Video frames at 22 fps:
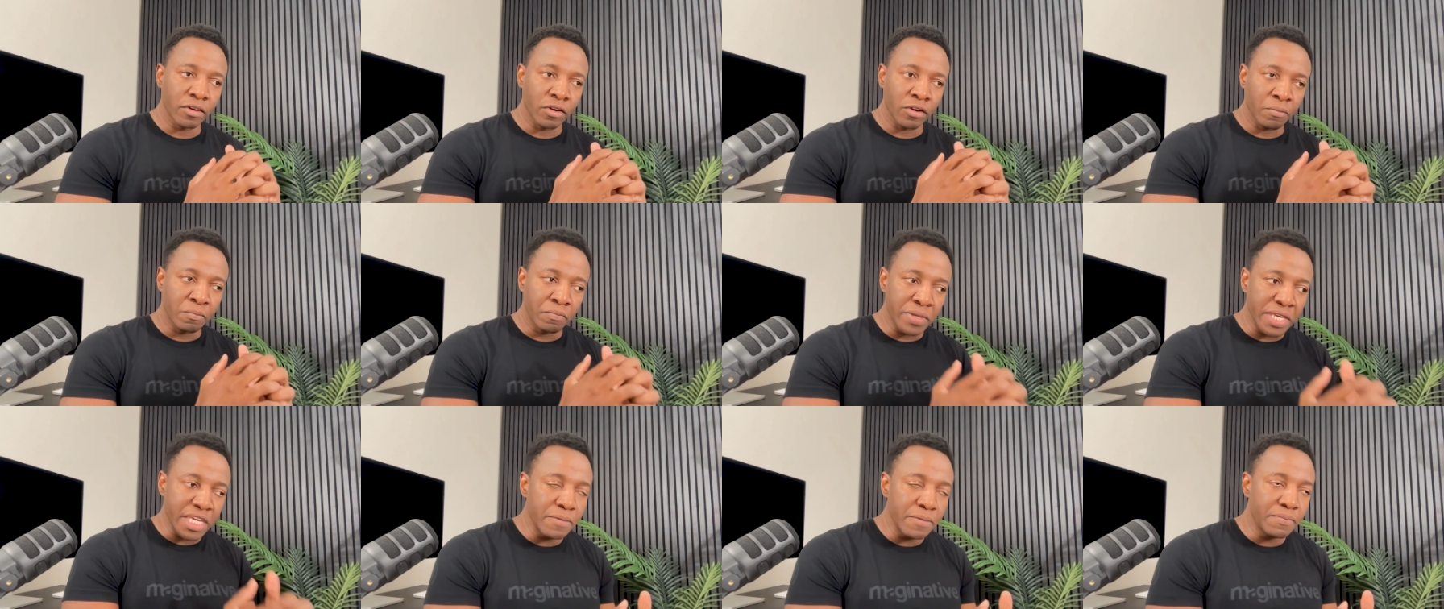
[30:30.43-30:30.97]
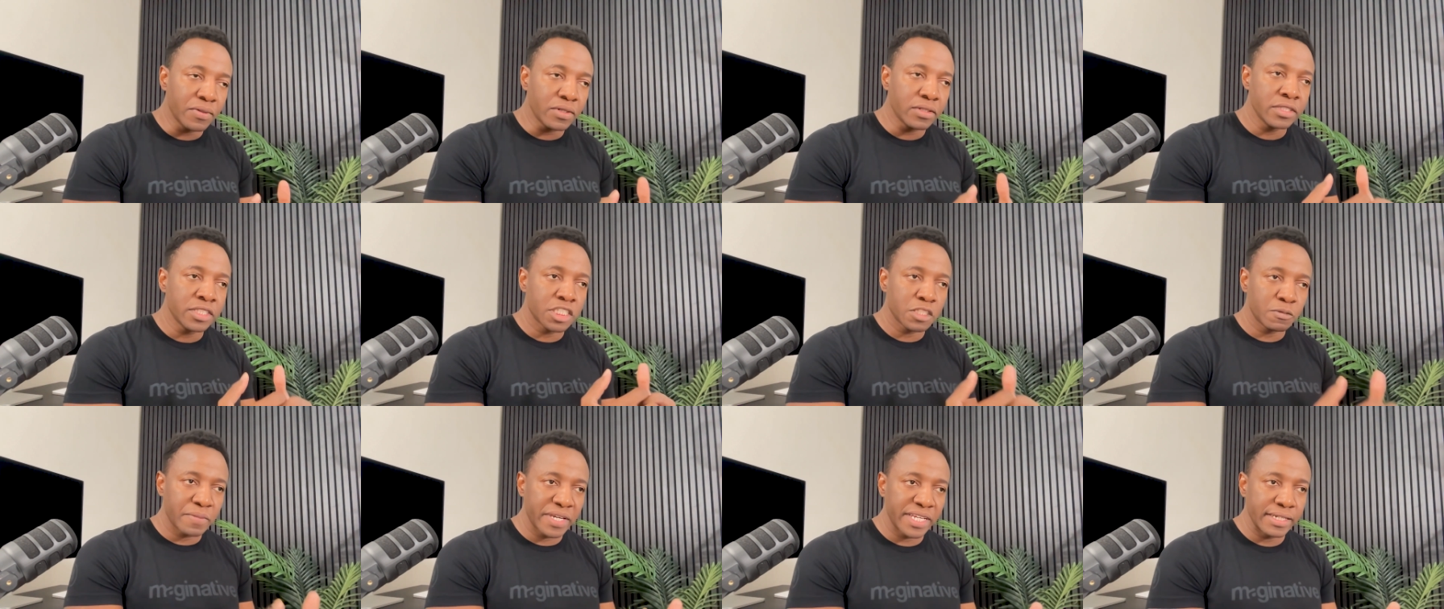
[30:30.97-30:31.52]
people
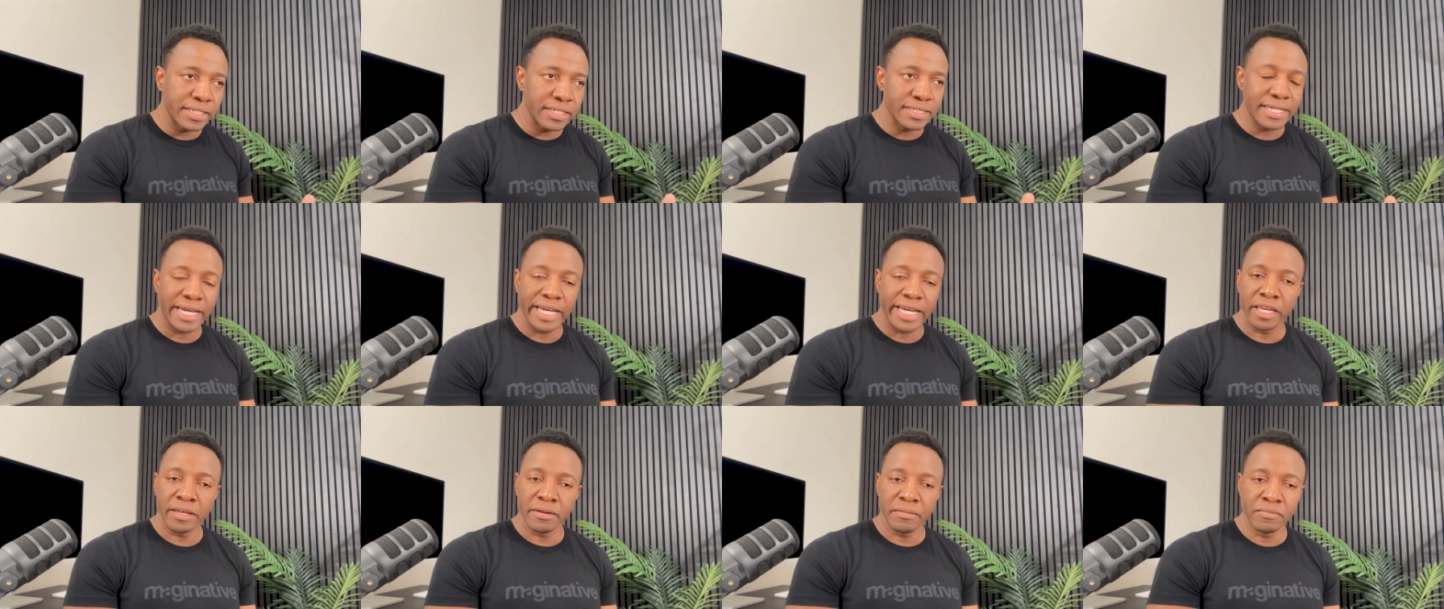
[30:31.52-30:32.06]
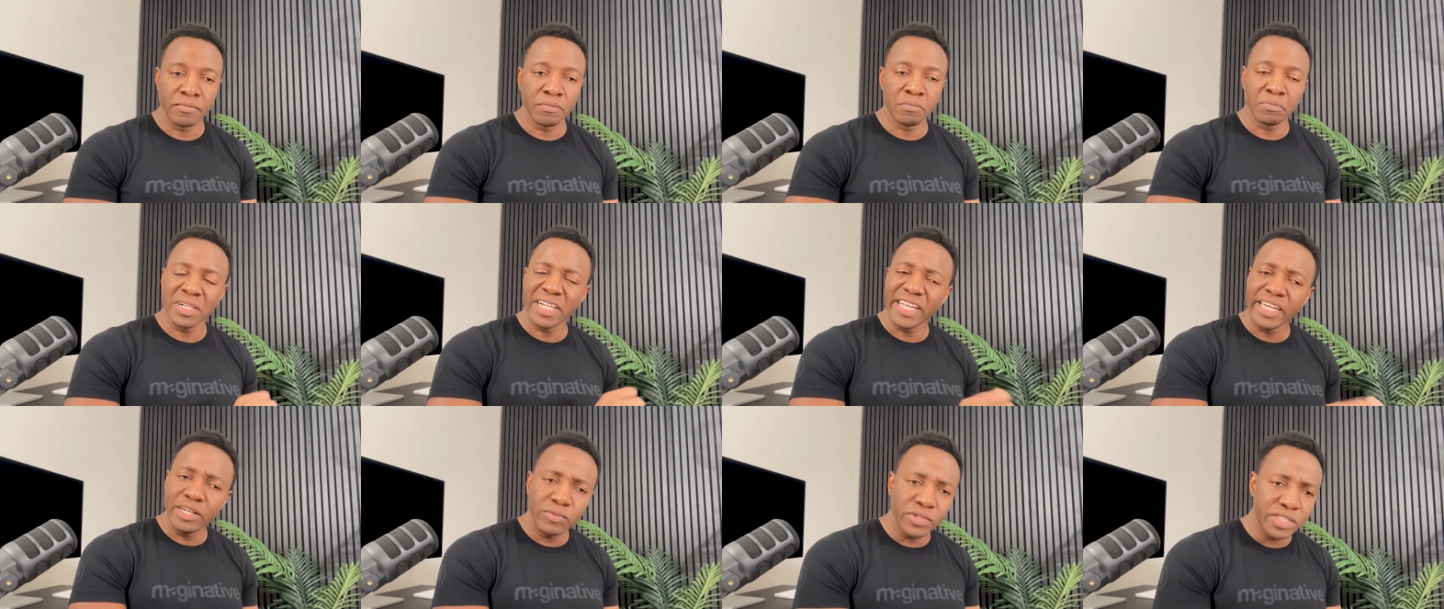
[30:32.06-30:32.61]
spending time
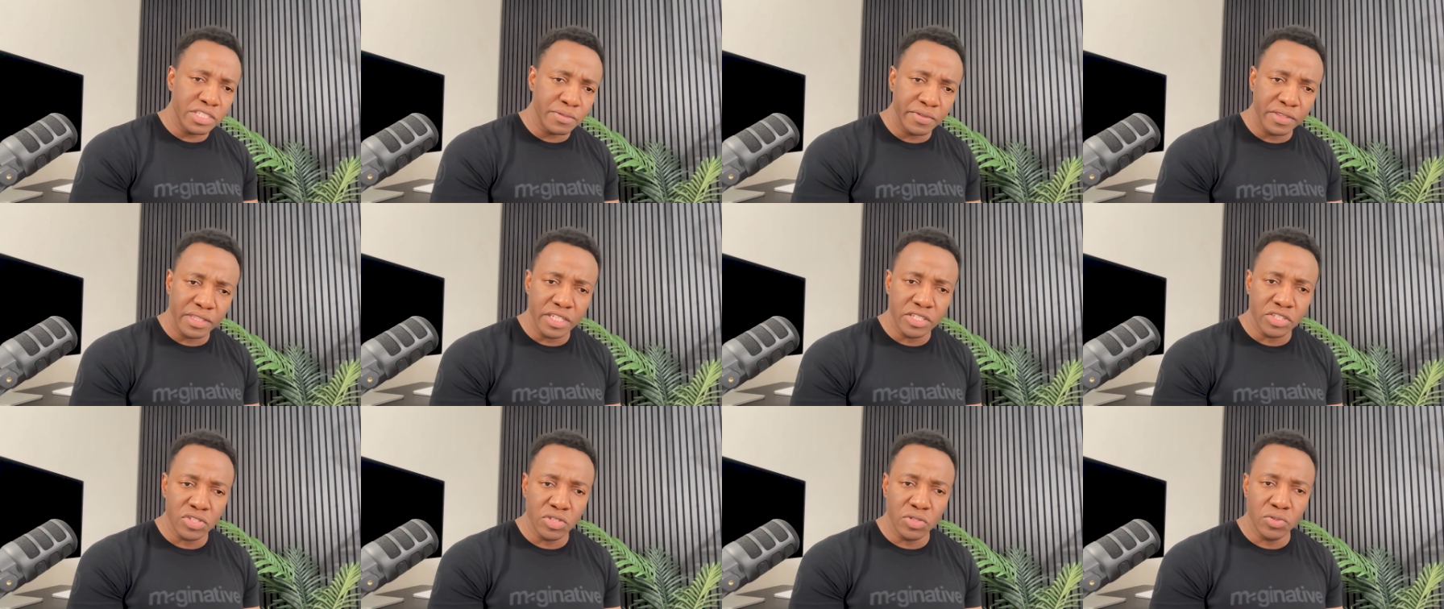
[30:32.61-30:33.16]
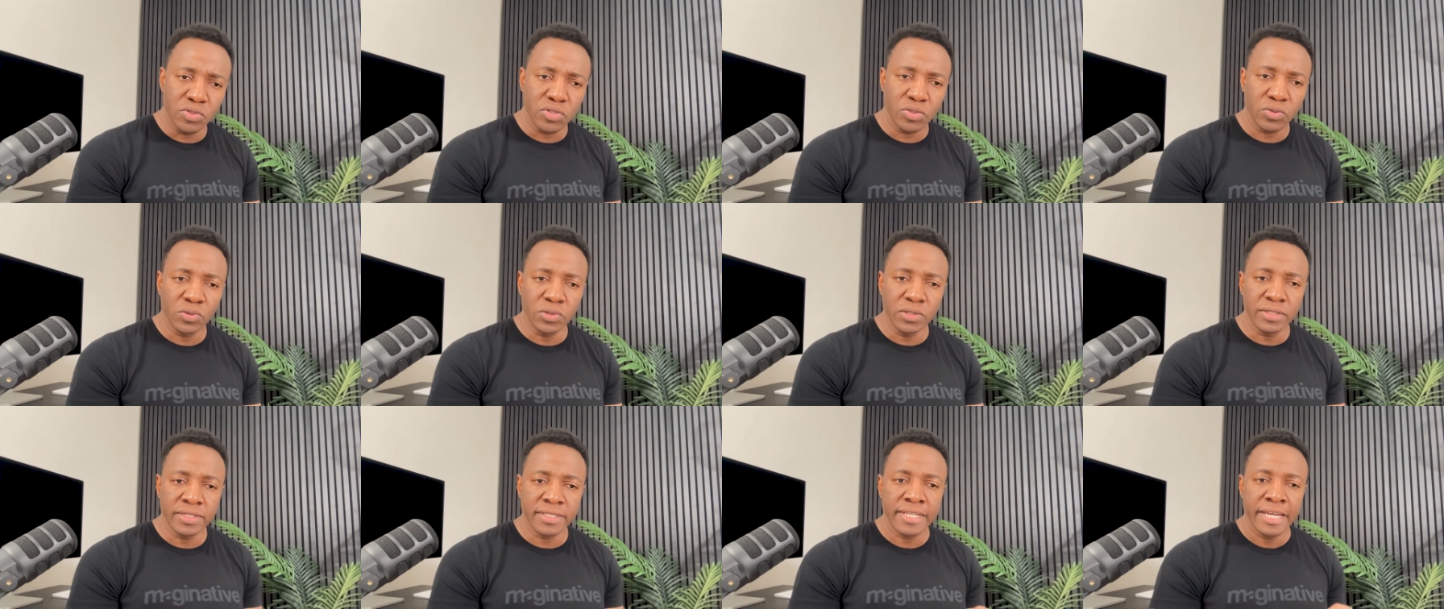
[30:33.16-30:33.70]
playing with some of these new
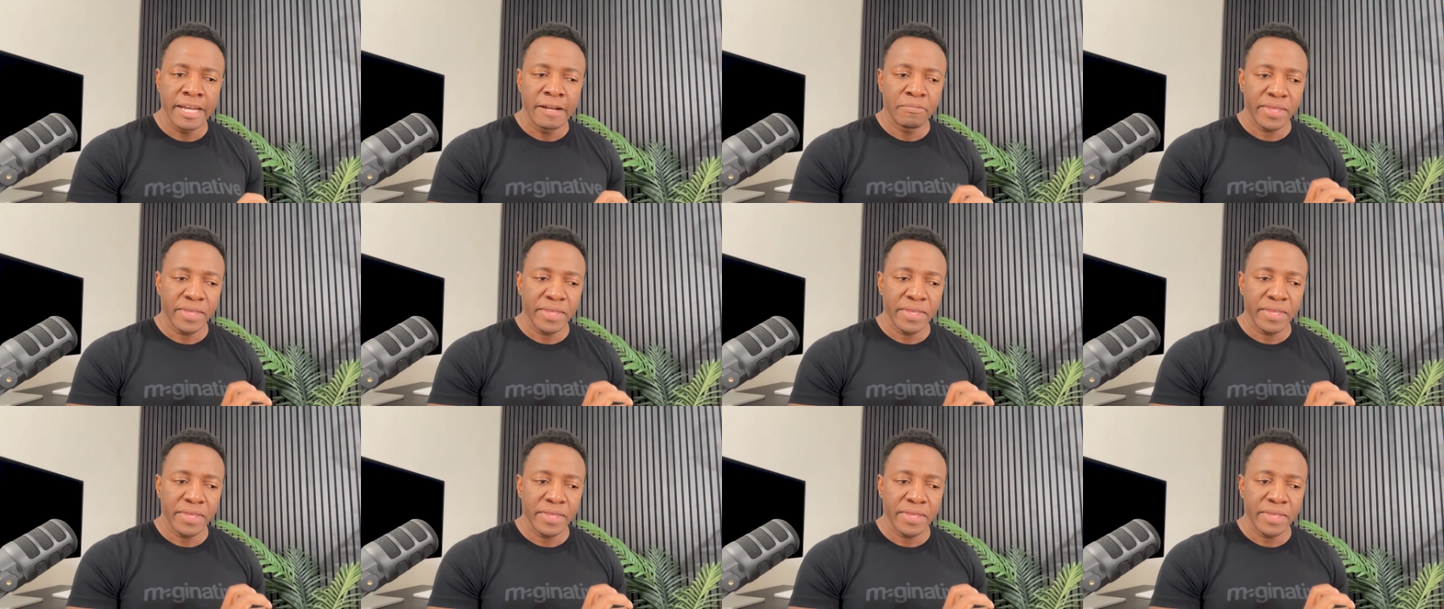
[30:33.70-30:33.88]
tools